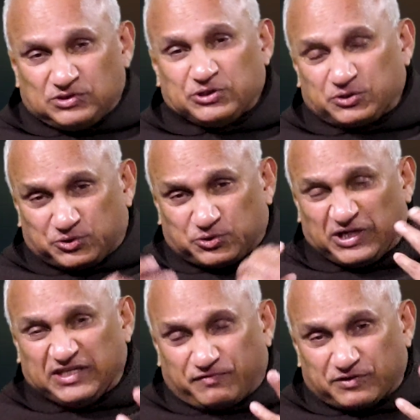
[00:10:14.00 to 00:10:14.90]

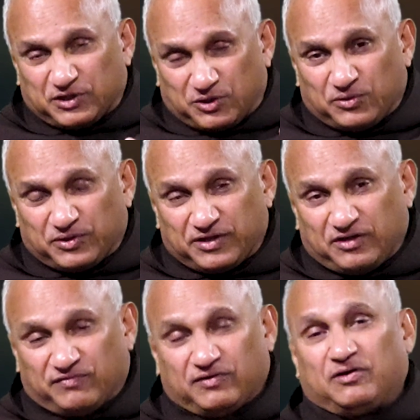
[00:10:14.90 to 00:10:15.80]
it for the glory
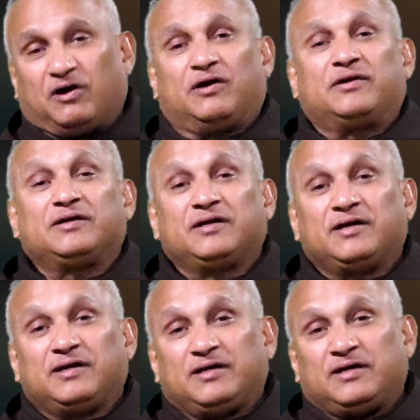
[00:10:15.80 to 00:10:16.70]
of God.
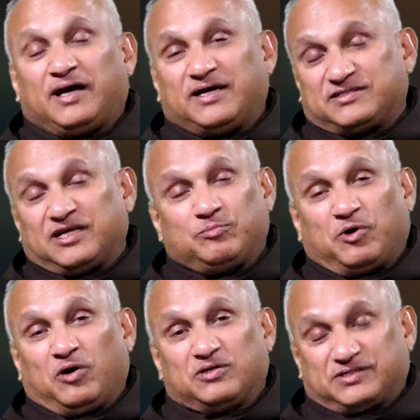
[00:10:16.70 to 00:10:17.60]
As St.
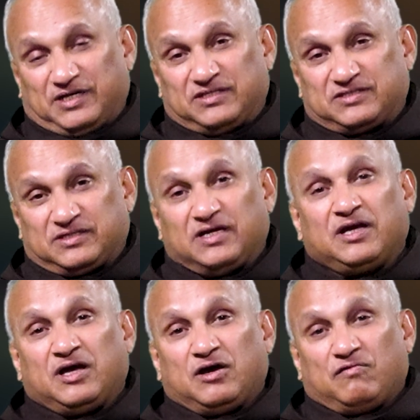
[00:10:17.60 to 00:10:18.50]
Paul says,
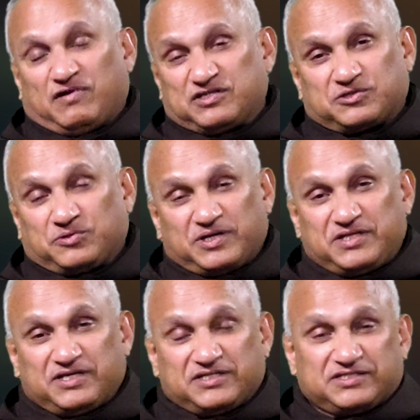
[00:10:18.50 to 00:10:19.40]
1
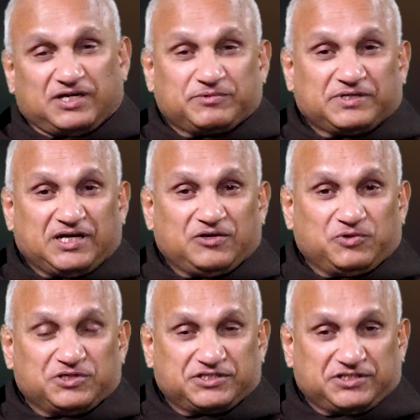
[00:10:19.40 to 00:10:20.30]
Corinthians chapter 10
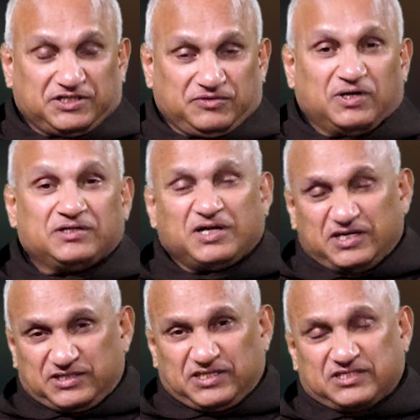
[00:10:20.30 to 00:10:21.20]
verse 31,
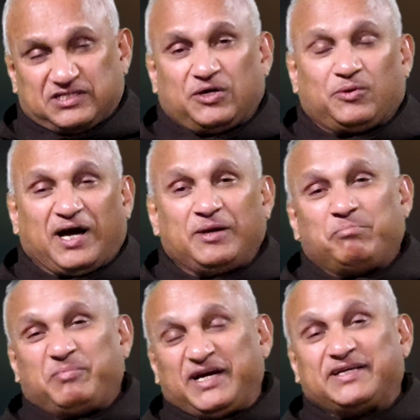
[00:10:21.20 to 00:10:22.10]
just now I
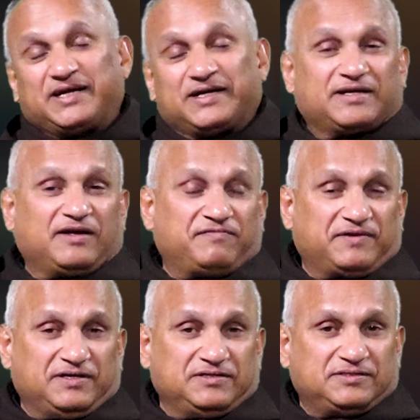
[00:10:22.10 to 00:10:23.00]
made that
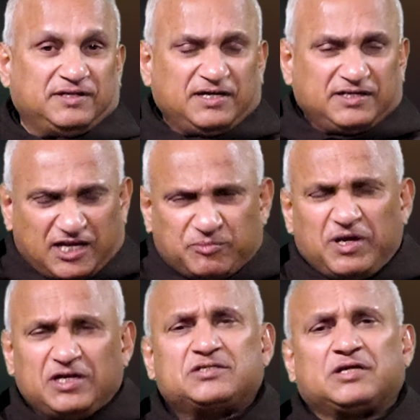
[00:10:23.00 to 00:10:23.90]
reference. That
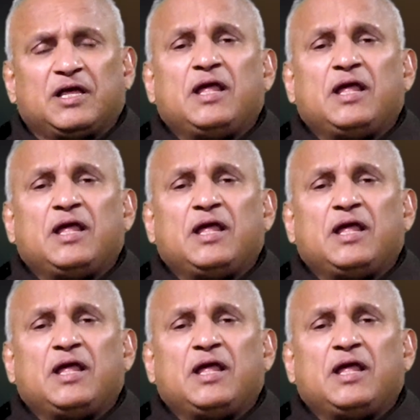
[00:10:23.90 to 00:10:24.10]
means